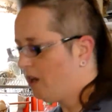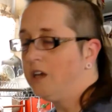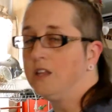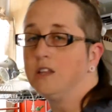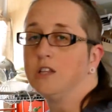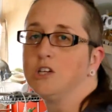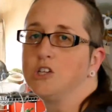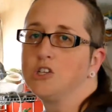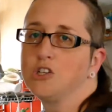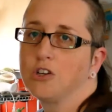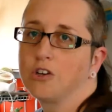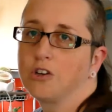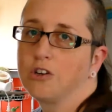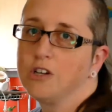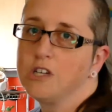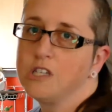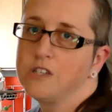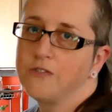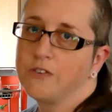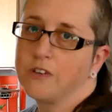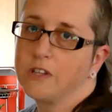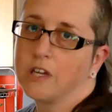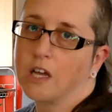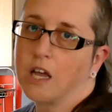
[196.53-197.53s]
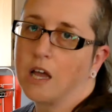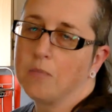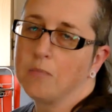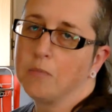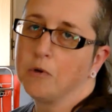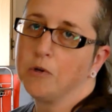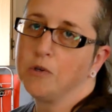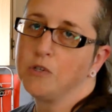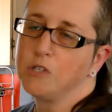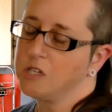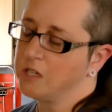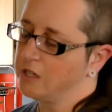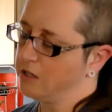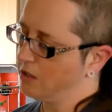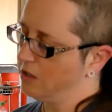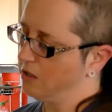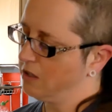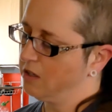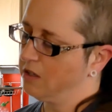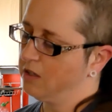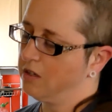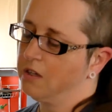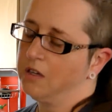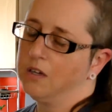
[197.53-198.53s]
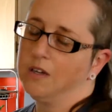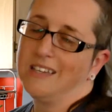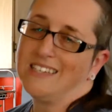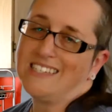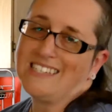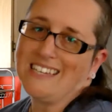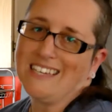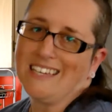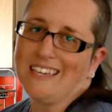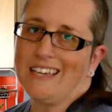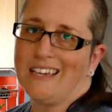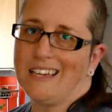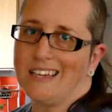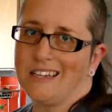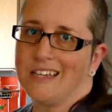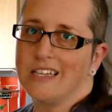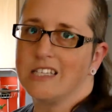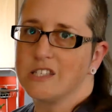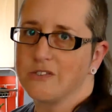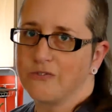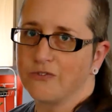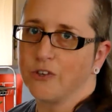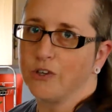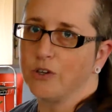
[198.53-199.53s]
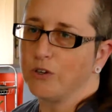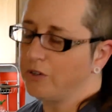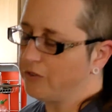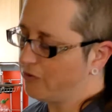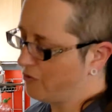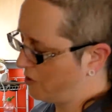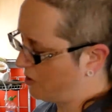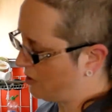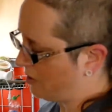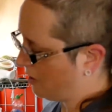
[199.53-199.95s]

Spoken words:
The sugar is for the kombucha to eat. It's food for the